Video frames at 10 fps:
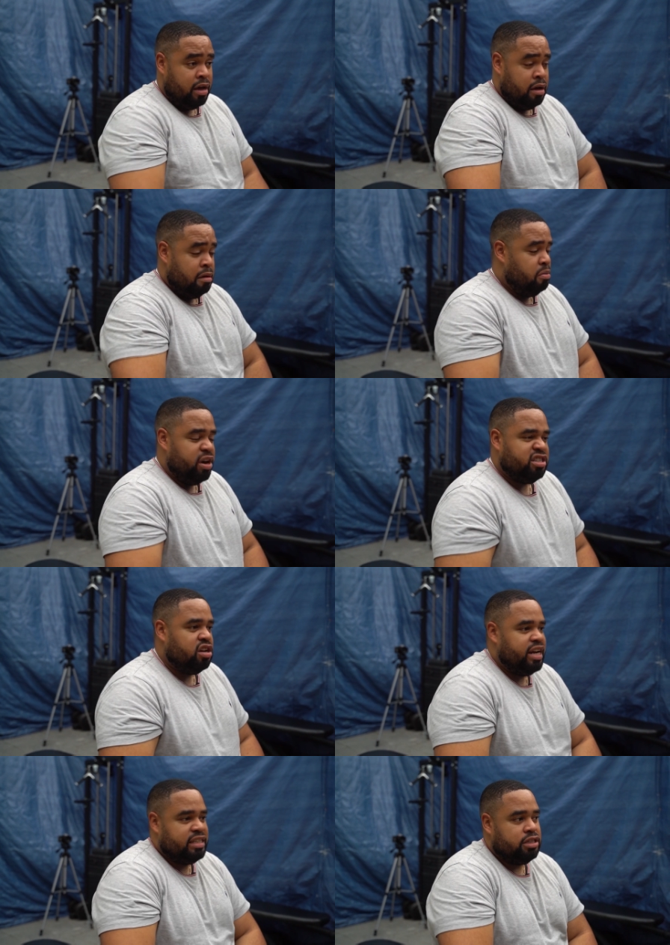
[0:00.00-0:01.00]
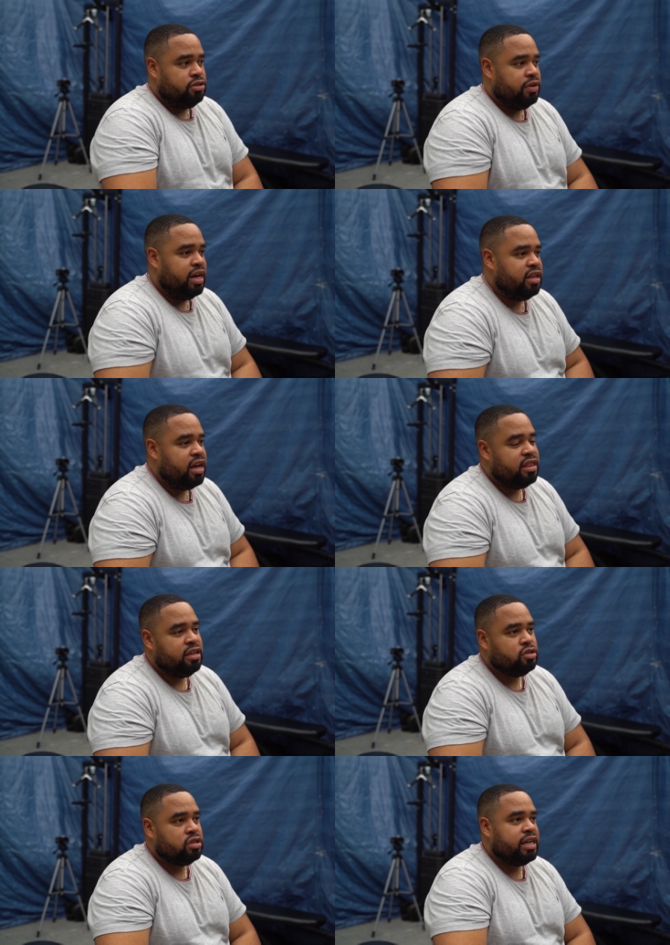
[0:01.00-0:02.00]
yeah. but it's not necessary. I think I
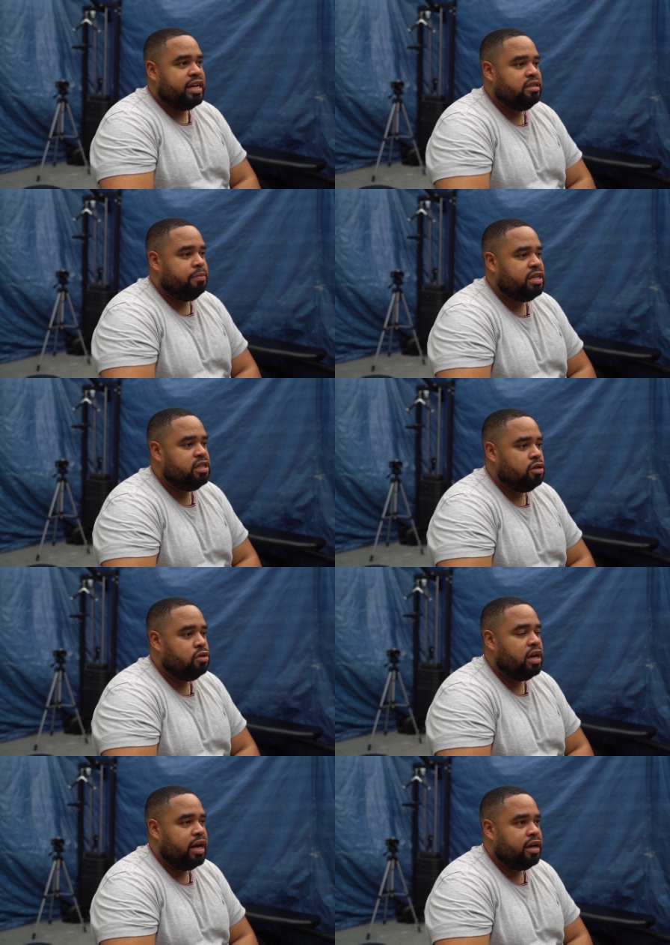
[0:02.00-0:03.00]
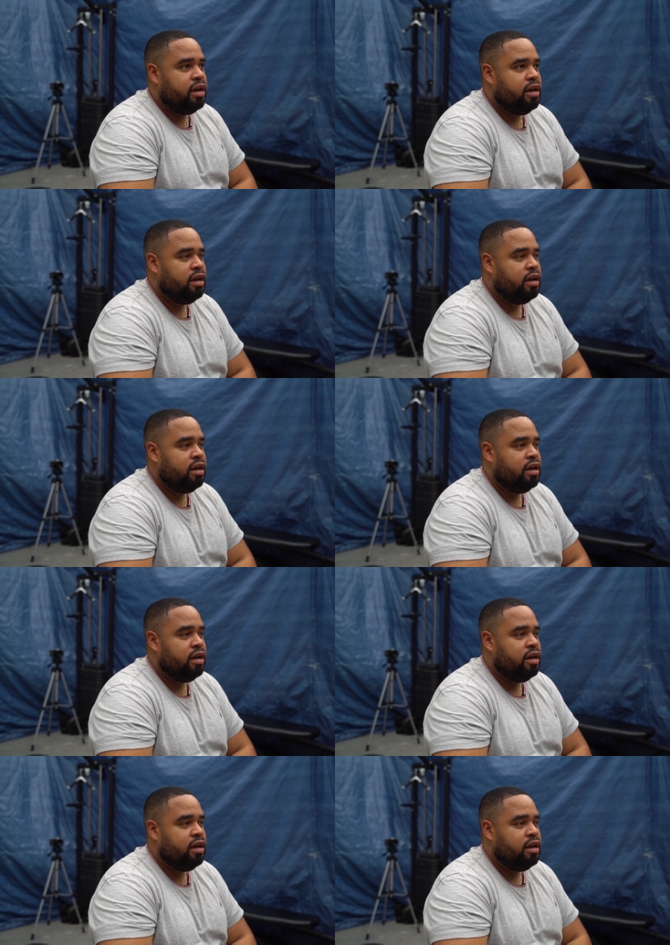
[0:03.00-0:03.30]
think society makes it look like,